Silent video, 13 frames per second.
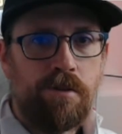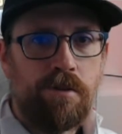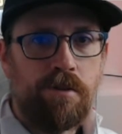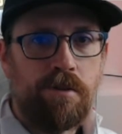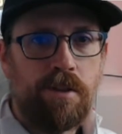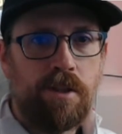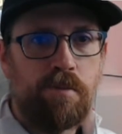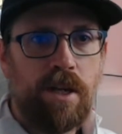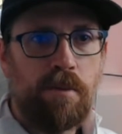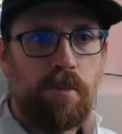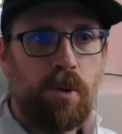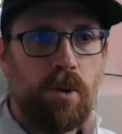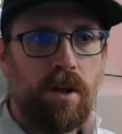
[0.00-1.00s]
Yeah, I think
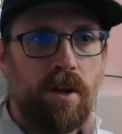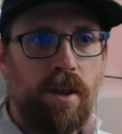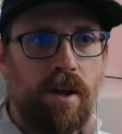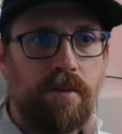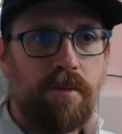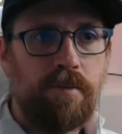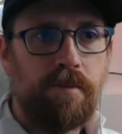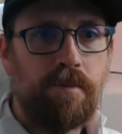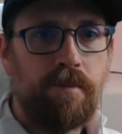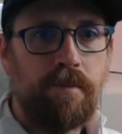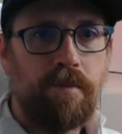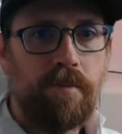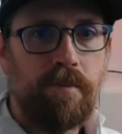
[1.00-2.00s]
us against
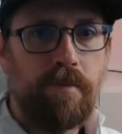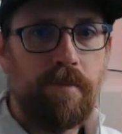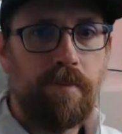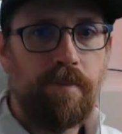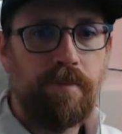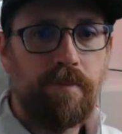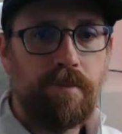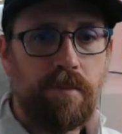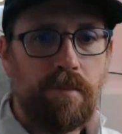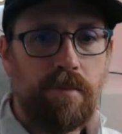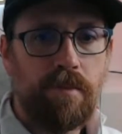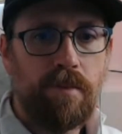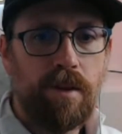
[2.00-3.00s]
Swansea or
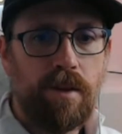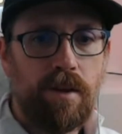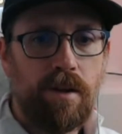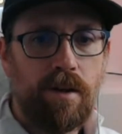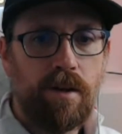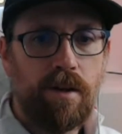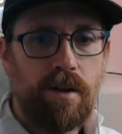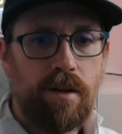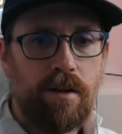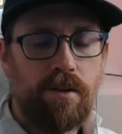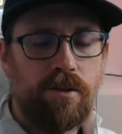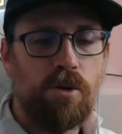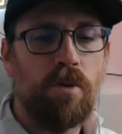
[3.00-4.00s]
or us against Cardiff would be.